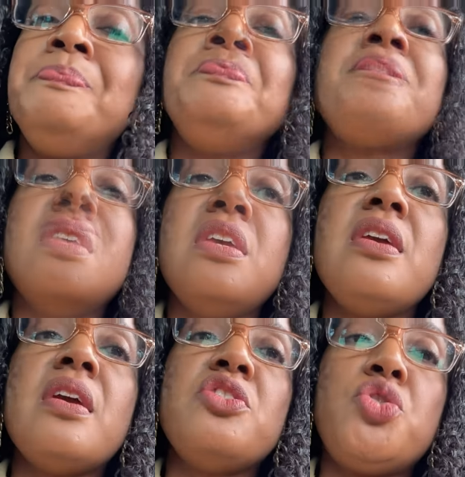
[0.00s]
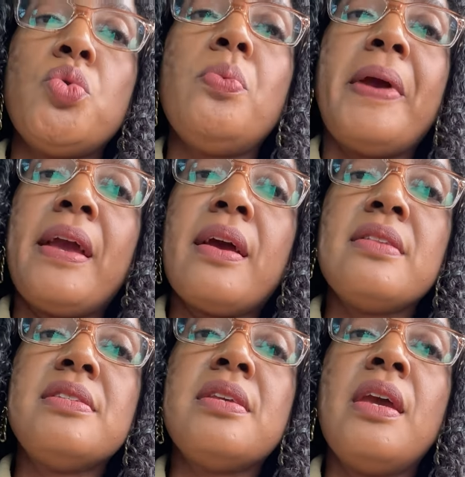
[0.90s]
The jewel
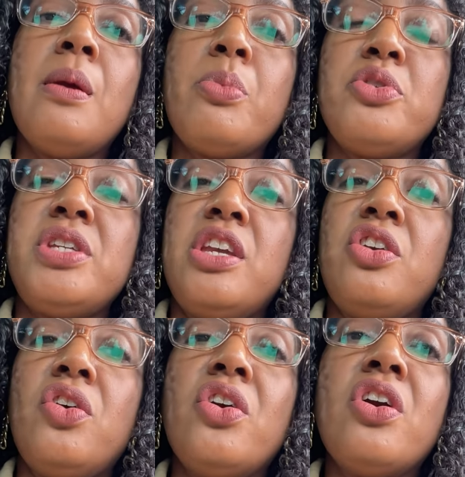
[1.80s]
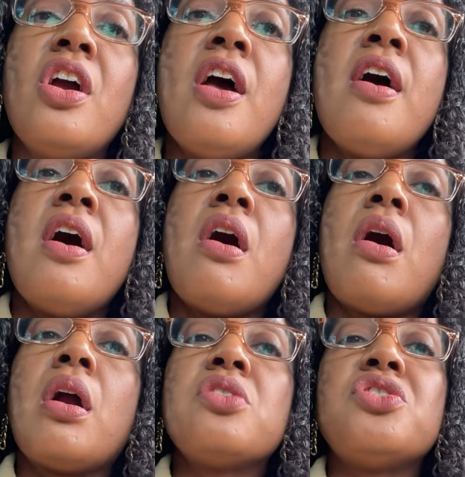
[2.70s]
pants in particular
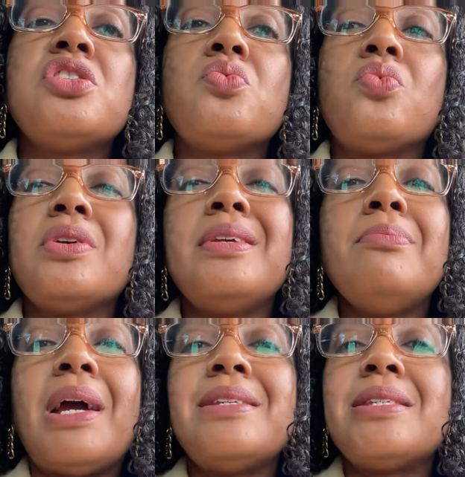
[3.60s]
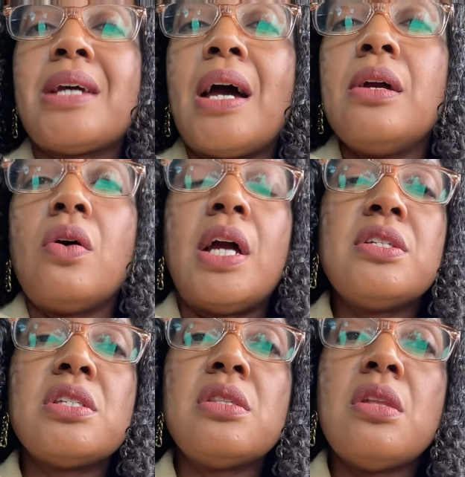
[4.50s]
are just really my style. I
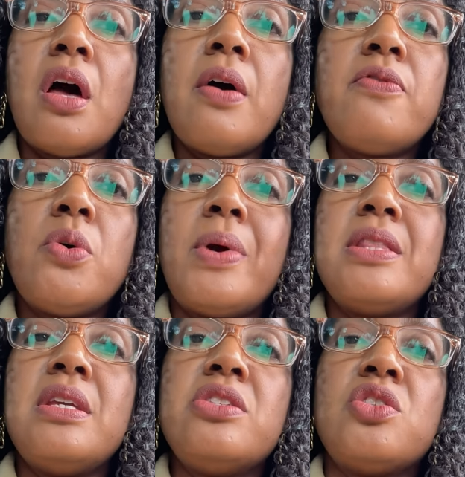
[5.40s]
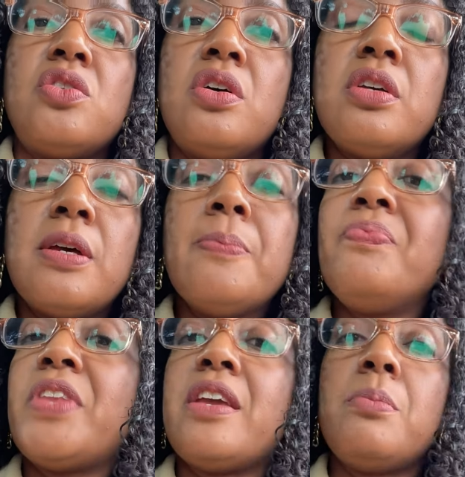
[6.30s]
just love the way these look.
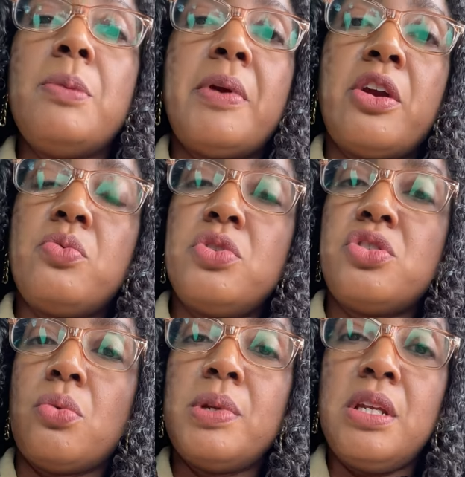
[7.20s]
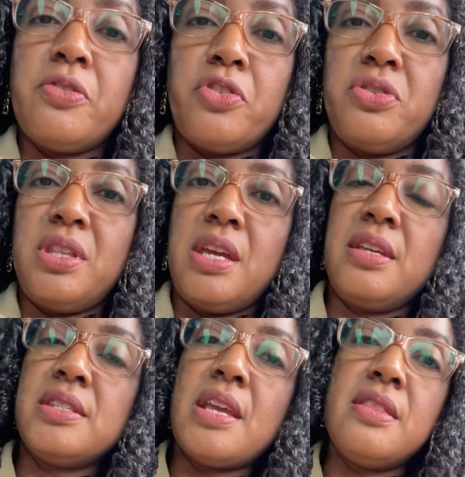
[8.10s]
They can be paired with so many different
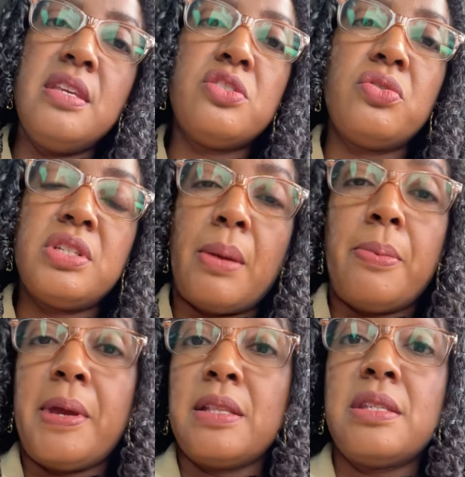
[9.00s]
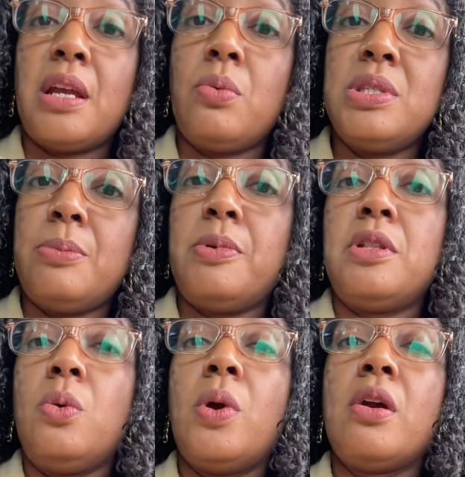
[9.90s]
things, and these are the type of pants that I would
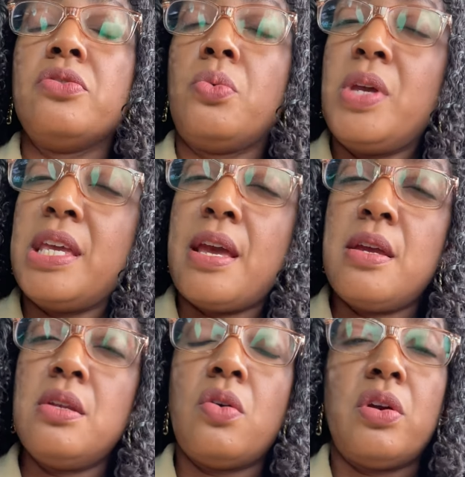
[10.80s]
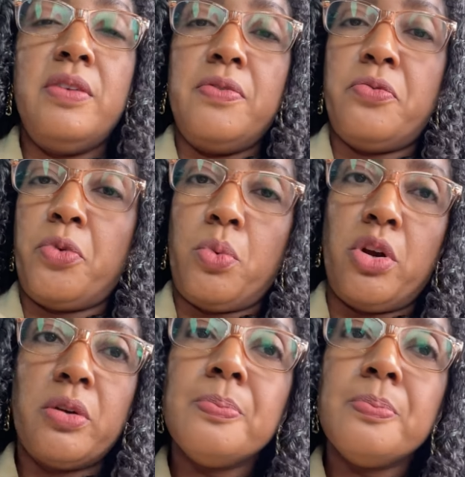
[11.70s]
typically wear on the weekend or even for work.